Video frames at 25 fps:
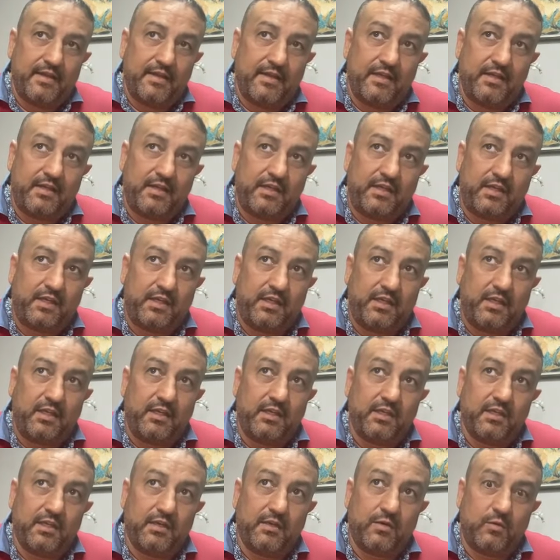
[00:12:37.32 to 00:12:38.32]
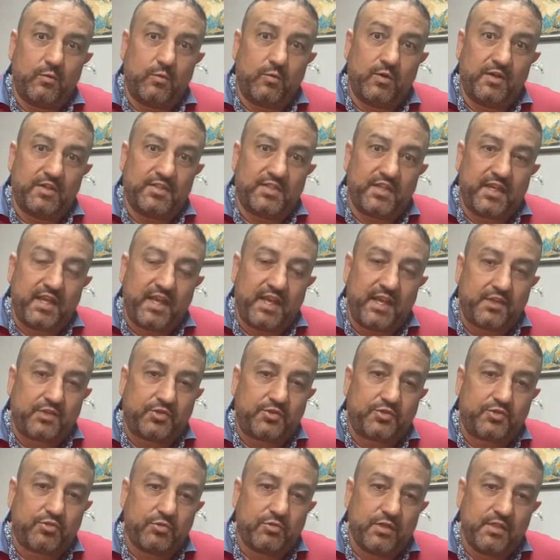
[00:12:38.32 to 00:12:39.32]
he was
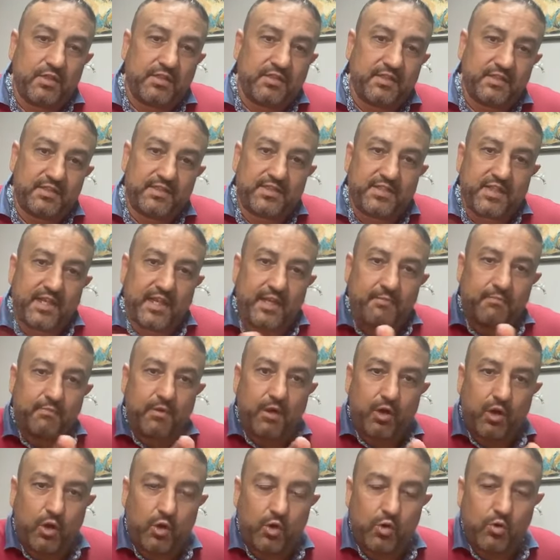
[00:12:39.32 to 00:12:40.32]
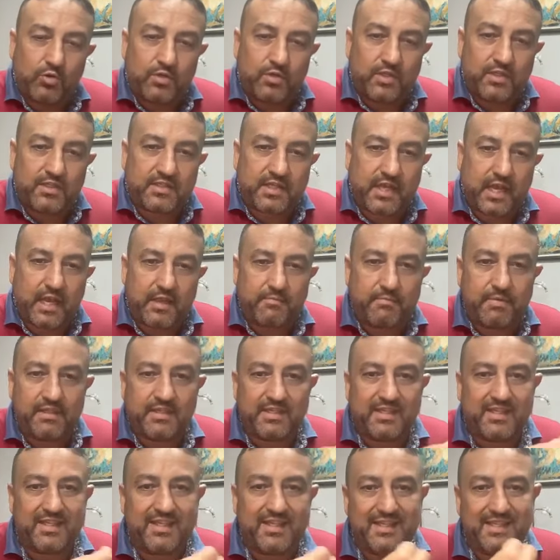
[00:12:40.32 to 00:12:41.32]
actually the same all the time, but
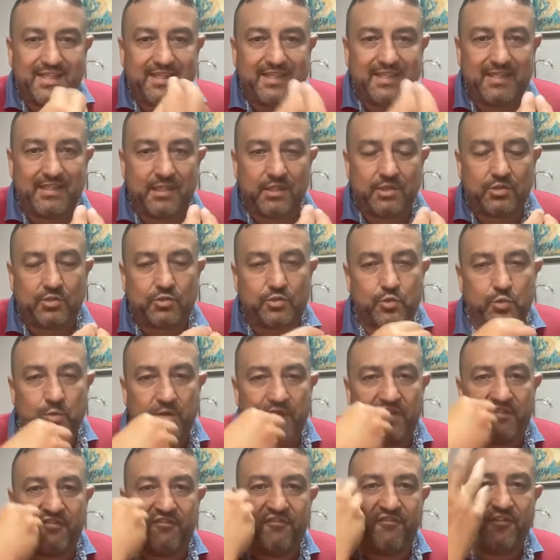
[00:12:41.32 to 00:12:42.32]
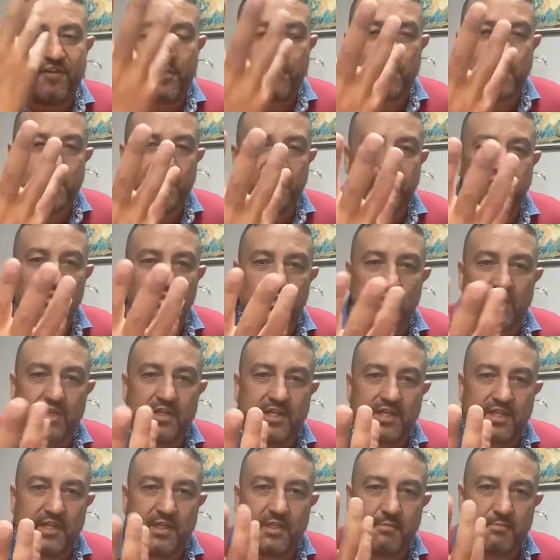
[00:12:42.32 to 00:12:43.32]
he needed to reveal it for
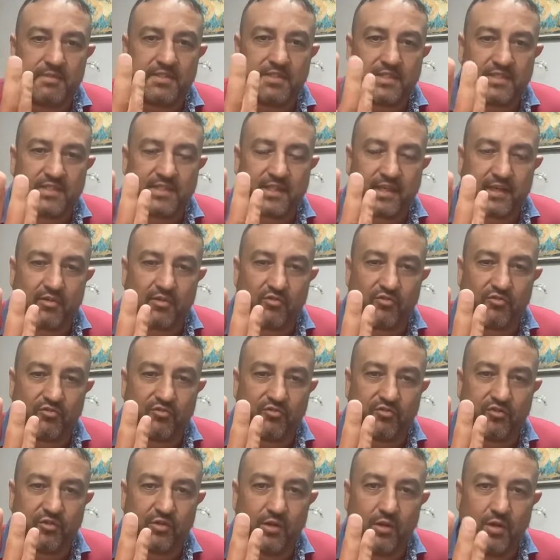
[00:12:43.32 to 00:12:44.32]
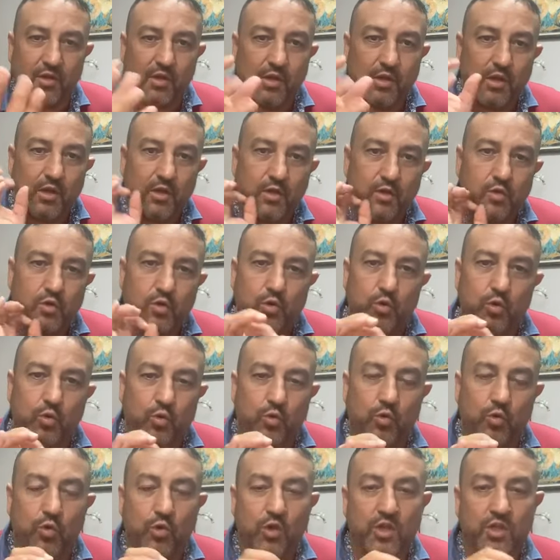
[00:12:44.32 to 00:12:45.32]
himself,
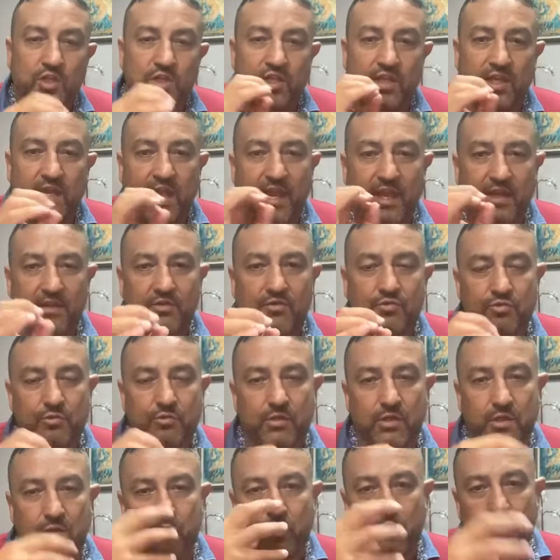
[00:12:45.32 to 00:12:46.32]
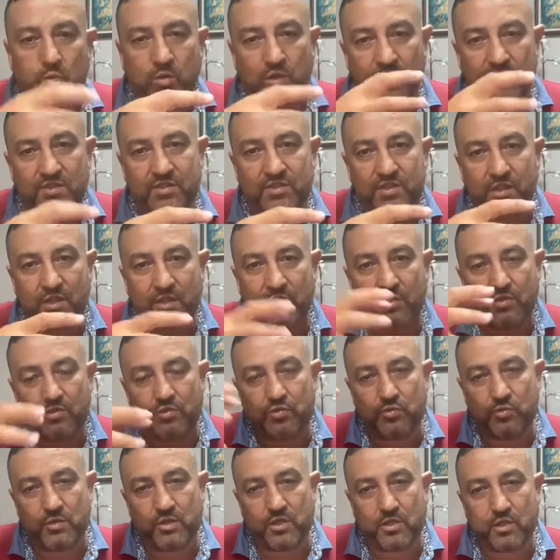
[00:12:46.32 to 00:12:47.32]
who he actually was
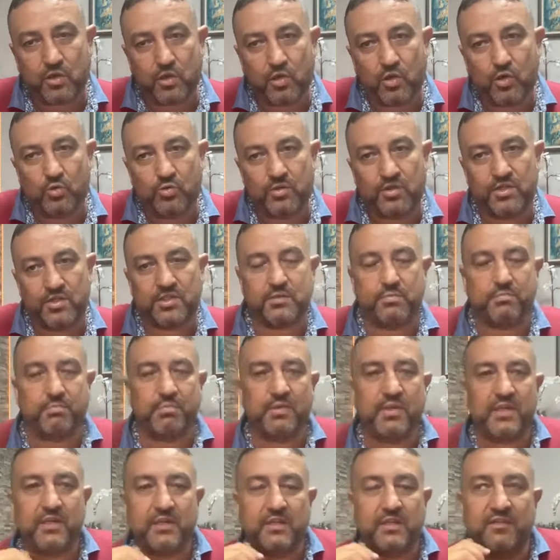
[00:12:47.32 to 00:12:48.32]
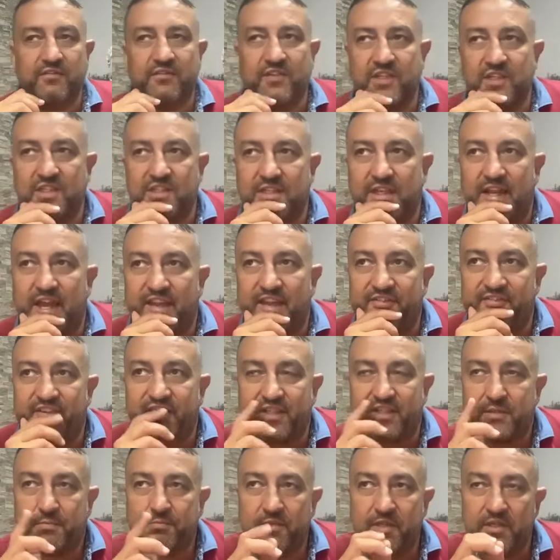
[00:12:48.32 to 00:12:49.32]
during all this period of his life
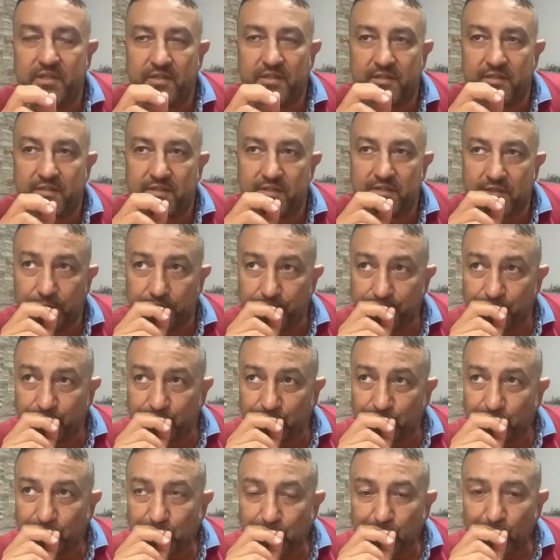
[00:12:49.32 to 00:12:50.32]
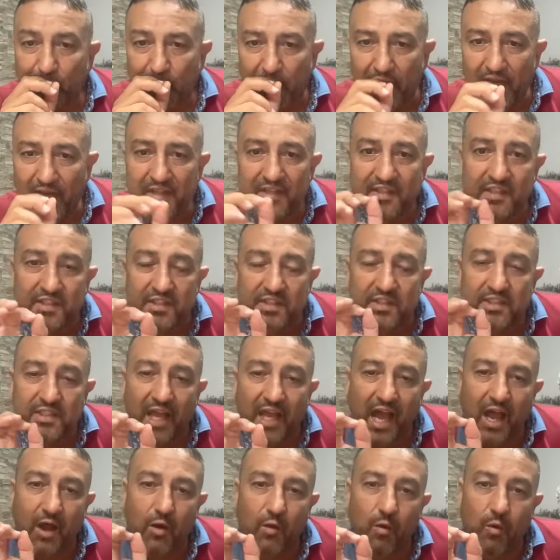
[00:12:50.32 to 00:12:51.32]
experience. And this is
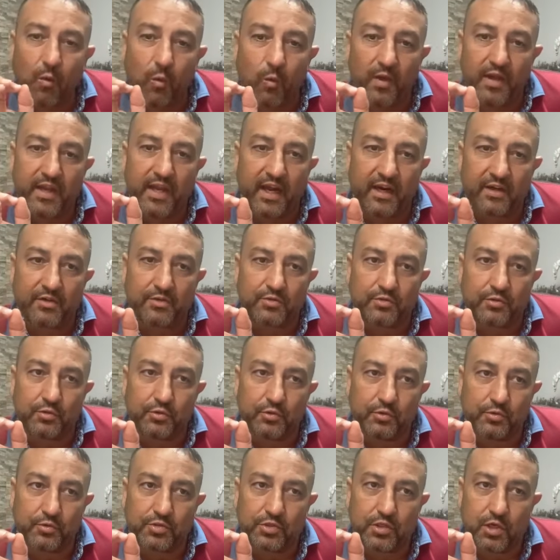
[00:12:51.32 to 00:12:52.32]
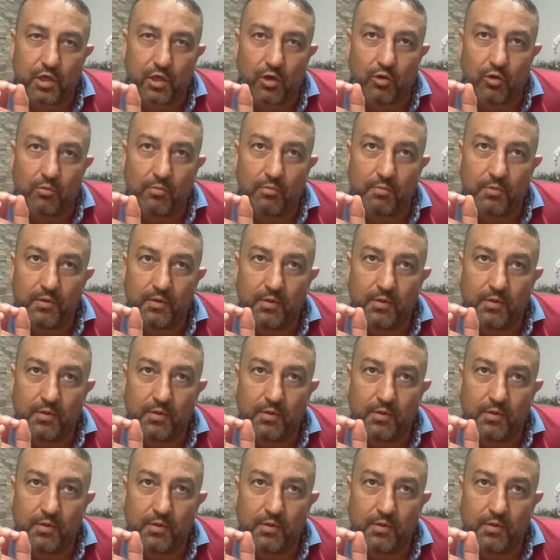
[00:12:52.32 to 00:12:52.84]
how we are to use hope.